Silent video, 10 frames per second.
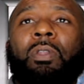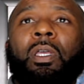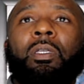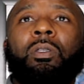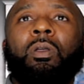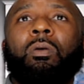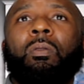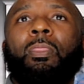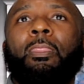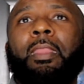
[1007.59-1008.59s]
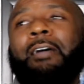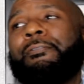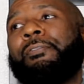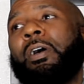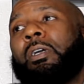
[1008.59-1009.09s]
They, you know,
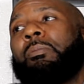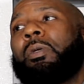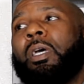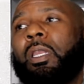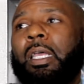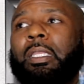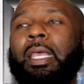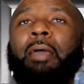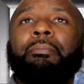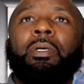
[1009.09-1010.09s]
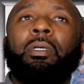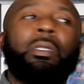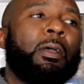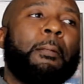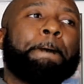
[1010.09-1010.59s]
not fuck them or nothing like that, but
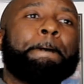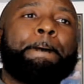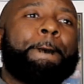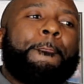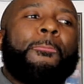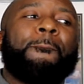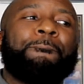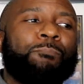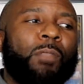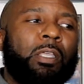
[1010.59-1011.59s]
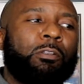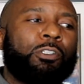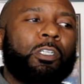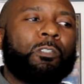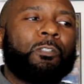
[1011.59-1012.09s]
I ain't a
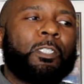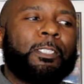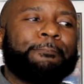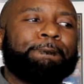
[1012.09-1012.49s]
Chargers fan.